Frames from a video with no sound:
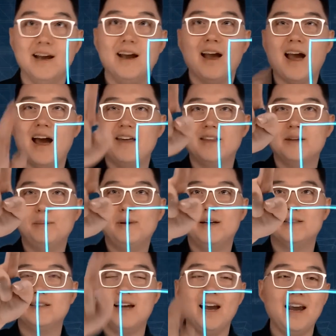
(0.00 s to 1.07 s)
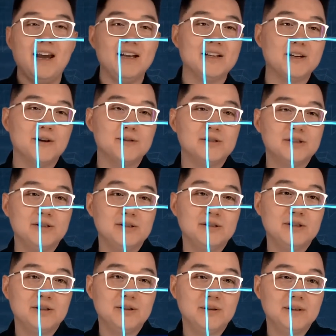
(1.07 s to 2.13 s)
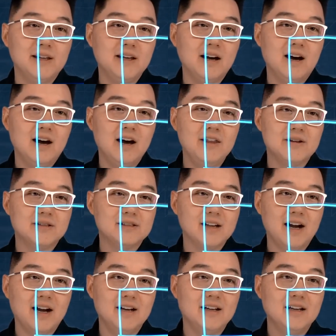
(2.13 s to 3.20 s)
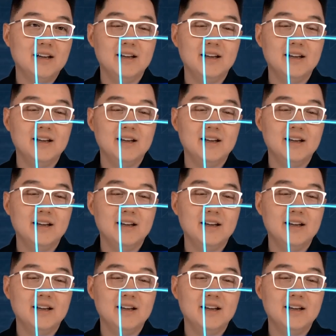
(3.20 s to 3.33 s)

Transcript: and then the plus 8 goes into the other side,